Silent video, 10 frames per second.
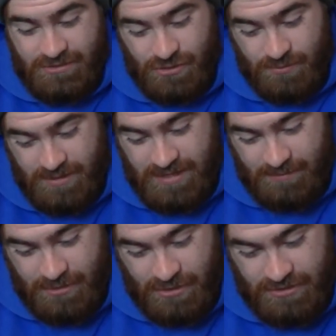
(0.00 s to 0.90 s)
should be a
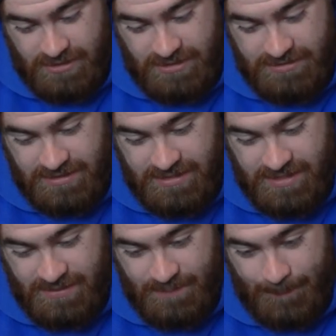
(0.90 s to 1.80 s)
couple of good things in
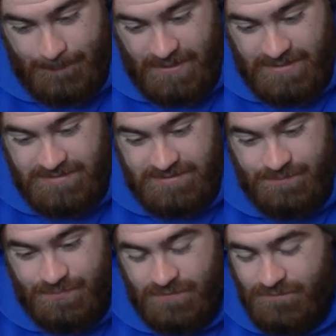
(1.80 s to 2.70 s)
here. But
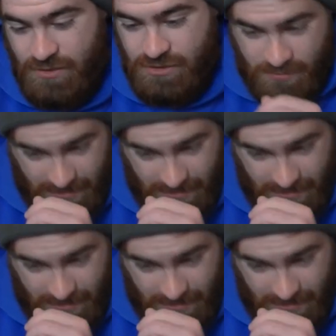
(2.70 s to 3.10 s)
first thing